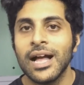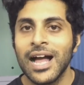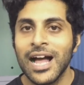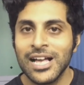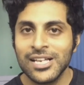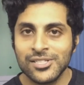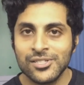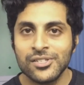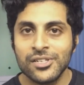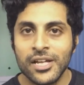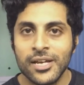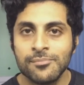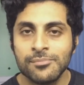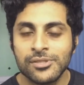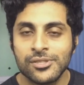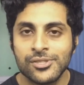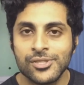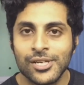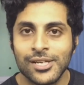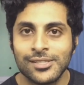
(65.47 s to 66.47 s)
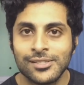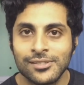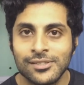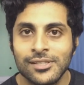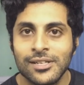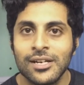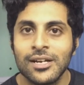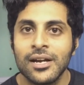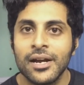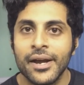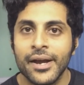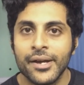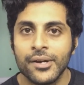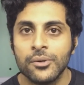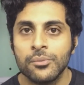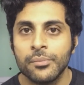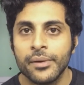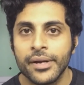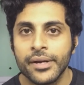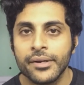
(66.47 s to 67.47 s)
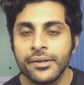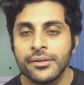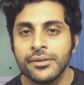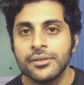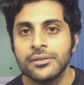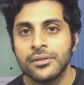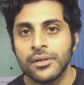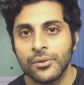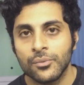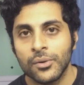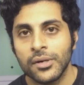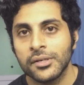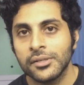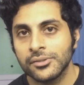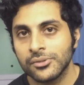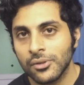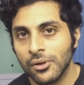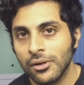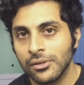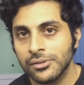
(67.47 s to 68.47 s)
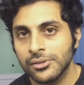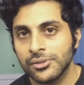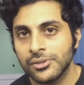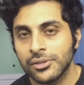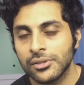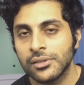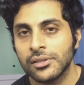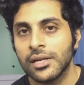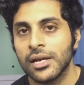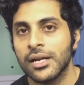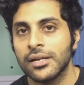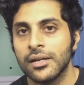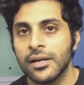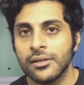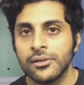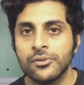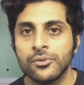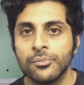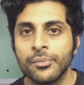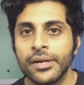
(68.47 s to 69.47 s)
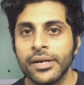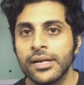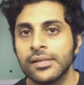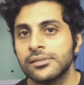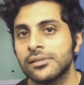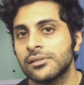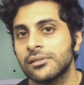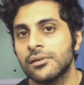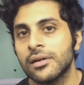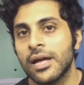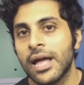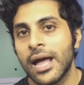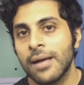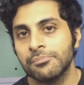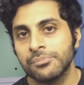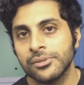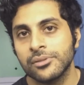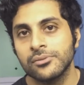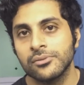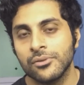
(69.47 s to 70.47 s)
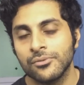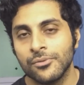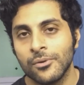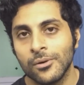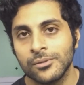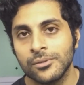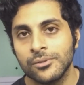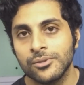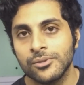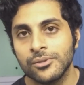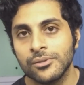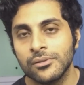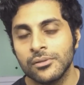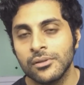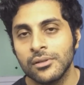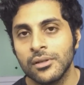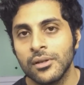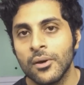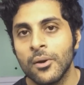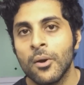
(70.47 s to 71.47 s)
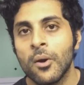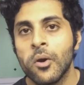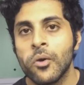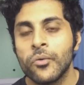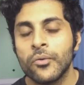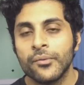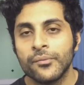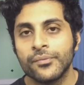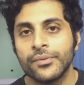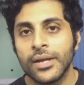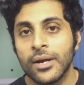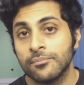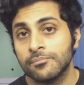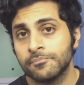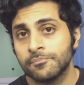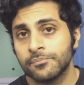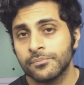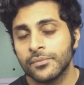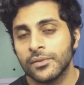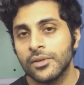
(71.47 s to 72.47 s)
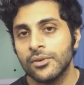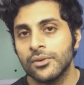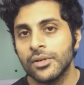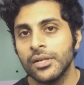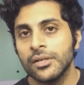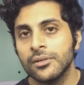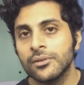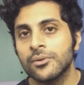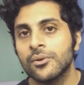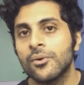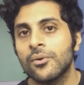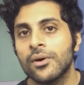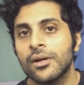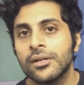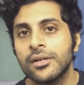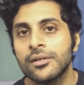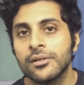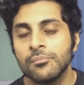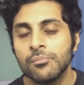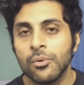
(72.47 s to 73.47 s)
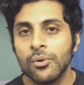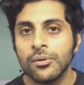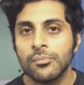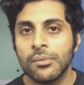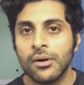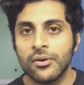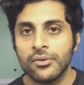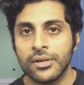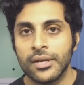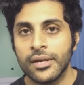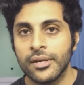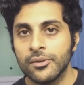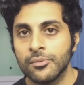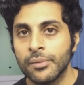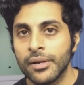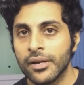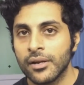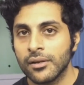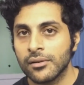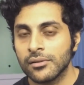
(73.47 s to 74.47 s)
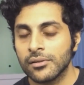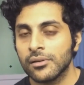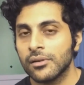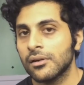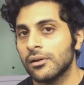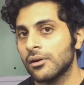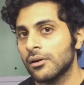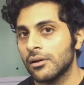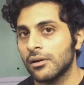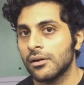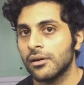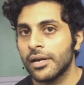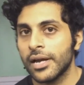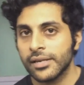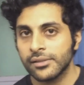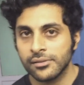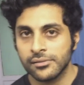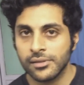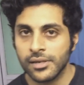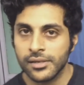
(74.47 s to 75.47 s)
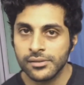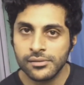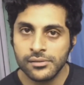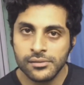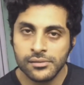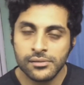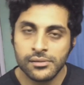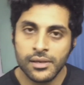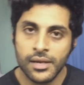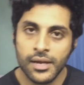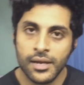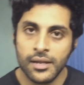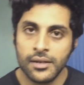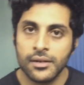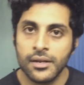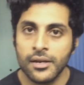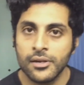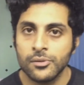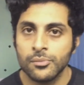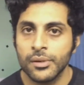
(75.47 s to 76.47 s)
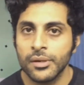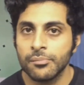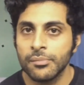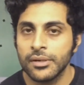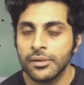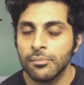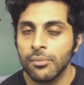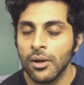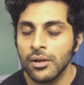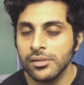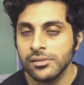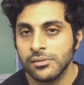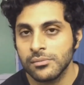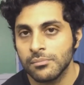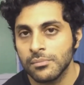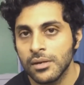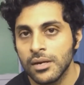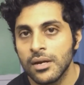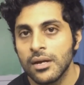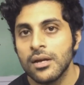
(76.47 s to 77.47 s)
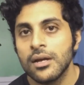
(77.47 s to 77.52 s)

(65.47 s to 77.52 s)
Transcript: As the name suggests, aerobic requires oxygen and anaerobic is in the absence of oxygen. Now, you need to know a little more about aerobic exercises and aerobic metabolism.